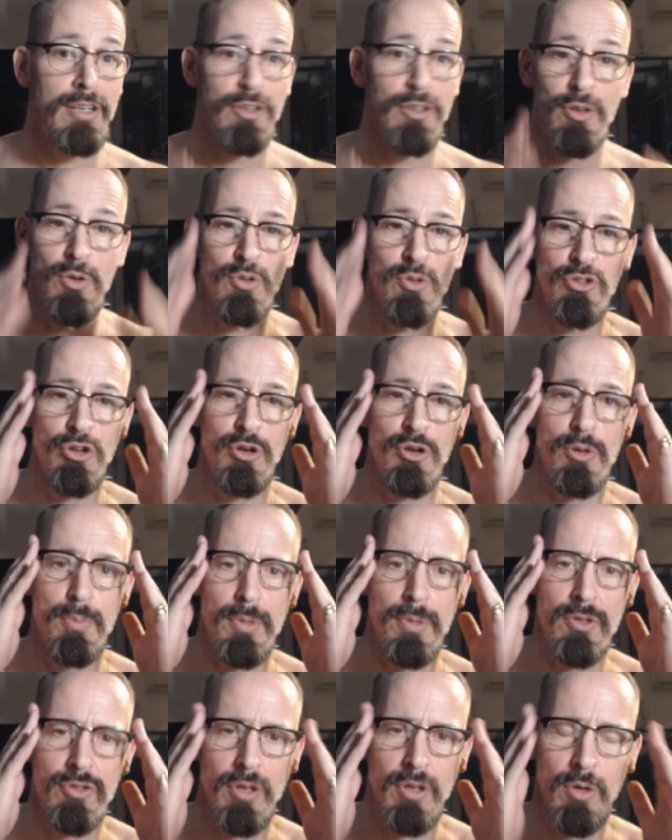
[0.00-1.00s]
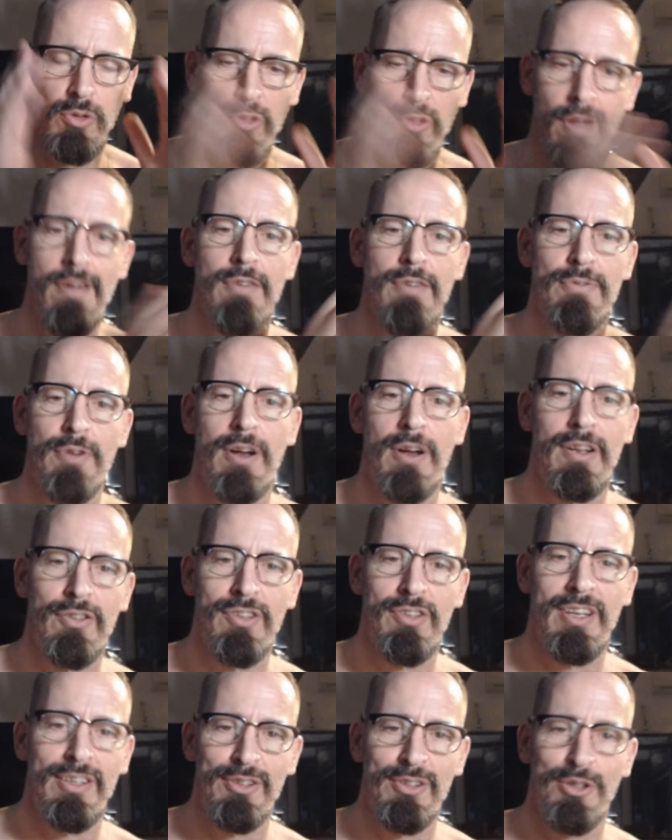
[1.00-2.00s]
YouTube are so terrified of
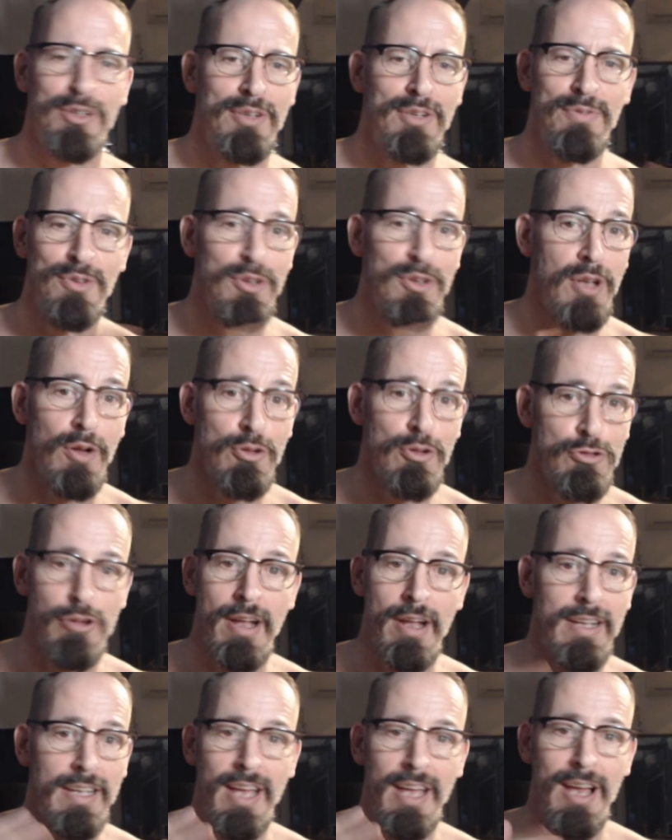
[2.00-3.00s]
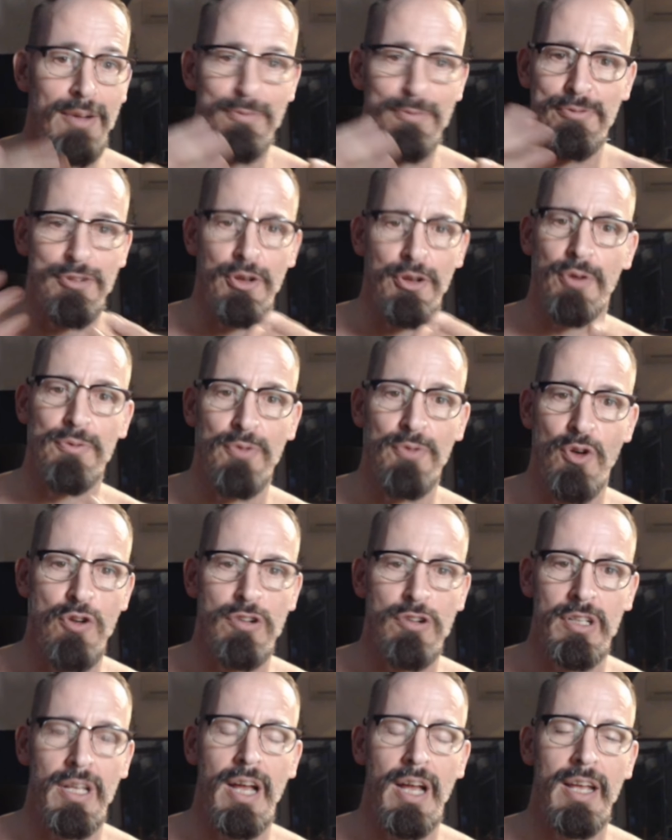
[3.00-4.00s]
TikTok. If you don't crank out three or four
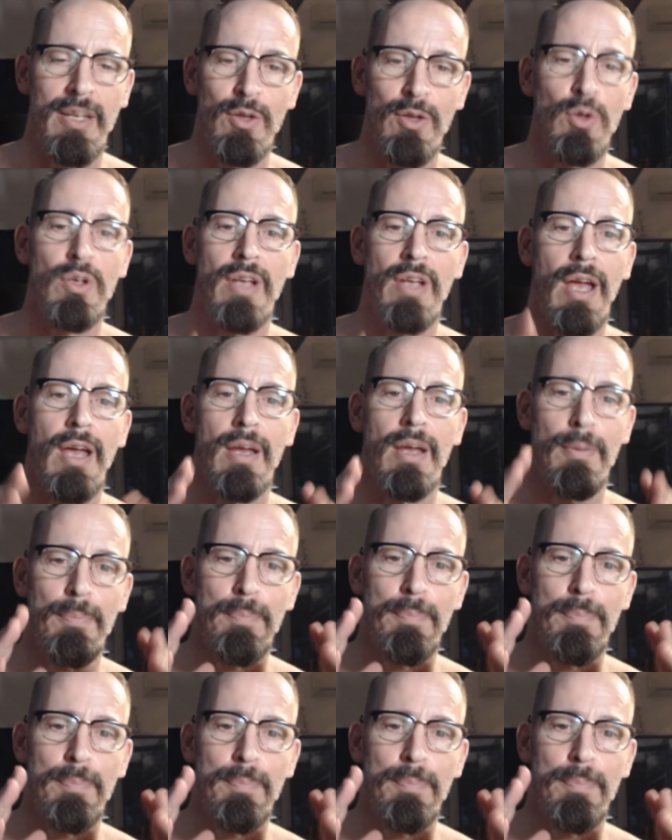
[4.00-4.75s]
a day, you get